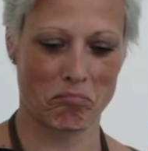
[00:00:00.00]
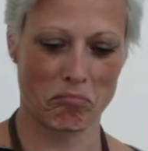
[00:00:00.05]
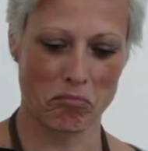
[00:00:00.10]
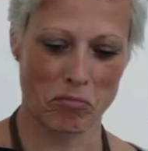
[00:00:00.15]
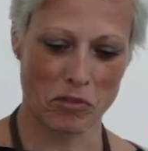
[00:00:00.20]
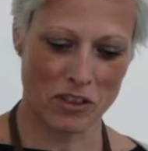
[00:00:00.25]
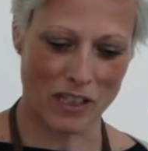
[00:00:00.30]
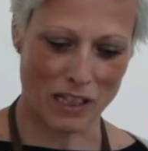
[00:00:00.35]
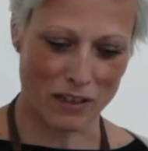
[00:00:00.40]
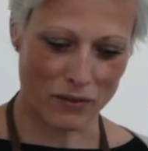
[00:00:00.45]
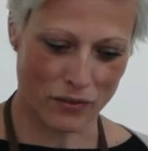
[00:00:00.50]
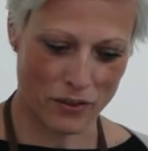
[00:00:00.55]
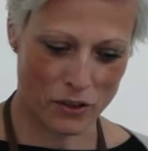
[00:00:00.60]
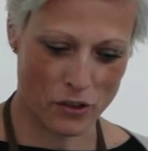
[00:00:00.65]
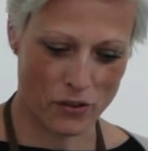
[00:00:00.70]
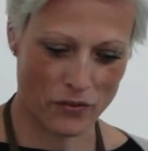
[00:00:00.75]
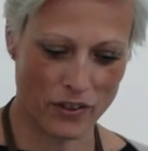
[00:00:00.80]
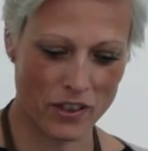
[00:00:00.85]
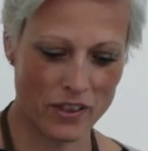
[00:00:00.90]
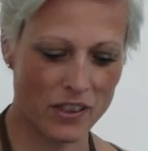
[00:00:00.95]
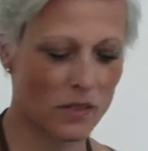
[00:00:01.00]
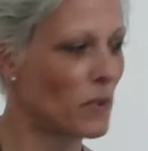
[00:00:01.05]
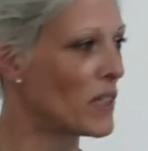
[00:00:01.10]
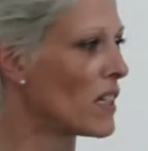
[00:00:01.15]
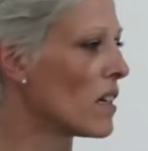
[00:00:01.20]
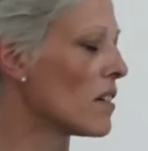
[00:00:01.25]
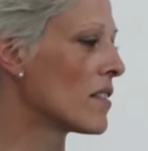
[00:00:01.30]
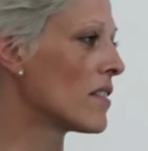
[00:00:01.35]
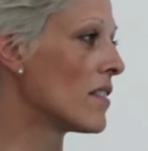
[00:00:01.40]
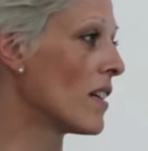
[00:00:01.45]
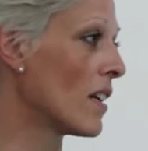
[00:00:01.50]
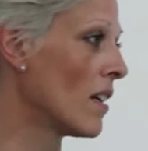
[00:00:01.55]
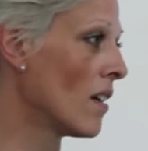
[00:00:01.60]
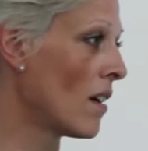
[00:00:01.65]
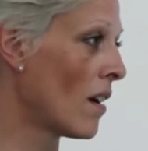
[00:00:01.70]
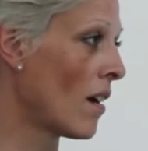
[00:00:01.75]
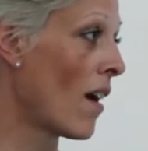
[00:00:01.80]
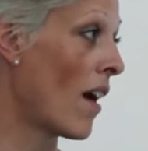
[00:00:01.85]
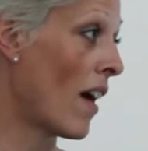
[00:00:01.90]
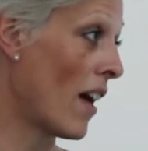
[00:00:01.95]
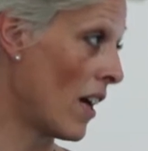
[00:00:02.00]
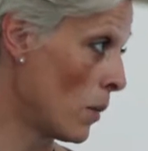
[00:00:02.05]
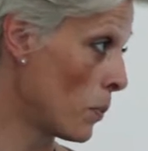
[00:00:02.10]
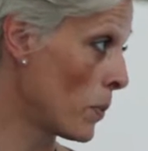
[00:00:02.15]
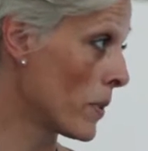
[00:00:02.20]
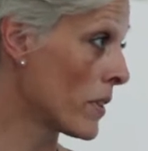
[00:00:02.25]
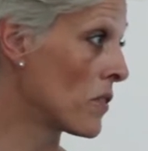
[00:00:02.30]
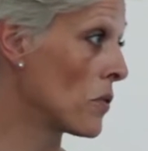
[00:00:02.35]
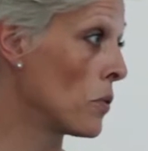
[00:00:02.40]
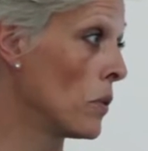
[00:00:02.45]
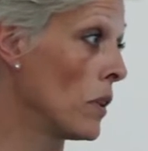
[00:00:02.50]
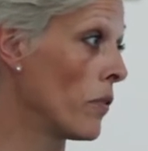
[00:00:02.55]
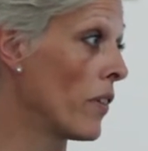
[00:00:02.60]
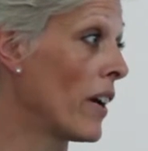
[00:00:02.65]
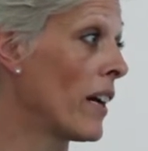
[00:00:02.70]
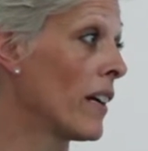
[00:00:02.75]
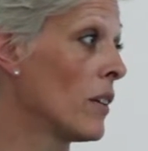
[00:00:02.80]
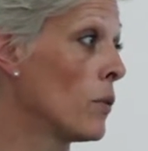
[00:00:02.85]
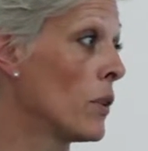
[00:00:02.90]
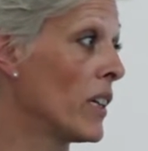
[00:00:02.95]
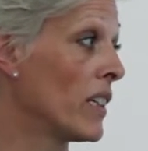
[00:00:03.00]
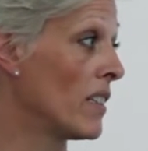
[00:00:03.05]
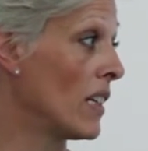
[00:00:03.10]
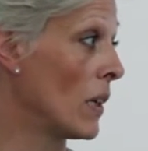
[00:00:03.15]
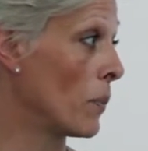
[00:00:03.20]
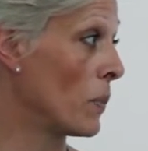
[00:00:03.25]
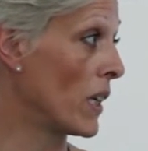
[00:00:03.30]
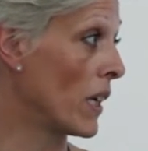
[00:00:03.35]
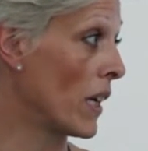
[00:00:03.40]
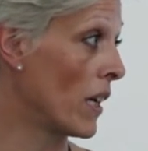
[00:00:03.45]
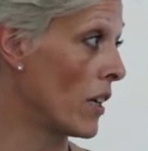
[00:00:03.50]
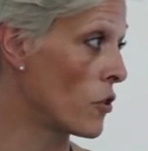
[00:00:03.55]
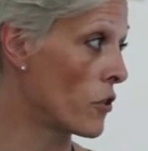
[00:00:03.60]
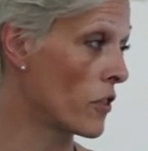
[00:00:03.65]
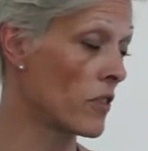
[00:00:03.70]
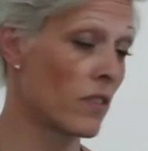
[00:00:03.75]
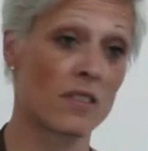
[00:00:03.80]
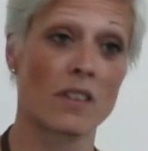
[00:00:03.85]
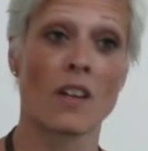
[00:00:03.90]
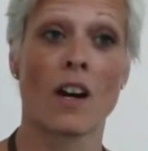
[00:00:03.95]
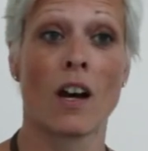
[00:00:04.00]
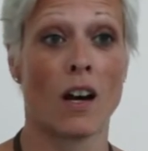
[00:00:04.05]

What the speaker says: selfish of us, because they help us to evaluate the applications,